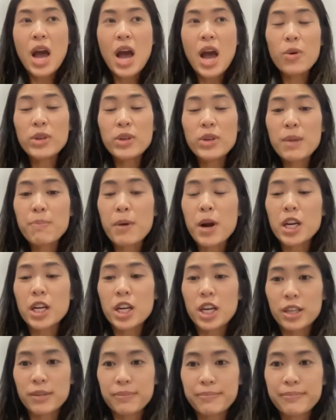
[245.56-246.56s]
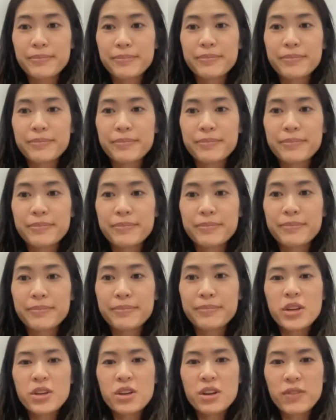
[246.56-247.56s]
I was at Parker
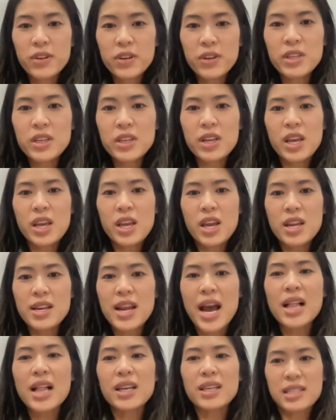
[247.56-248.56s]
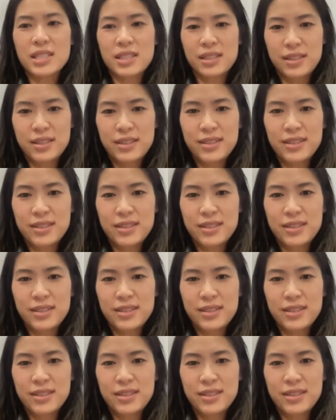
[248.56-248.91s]
University in Dallas.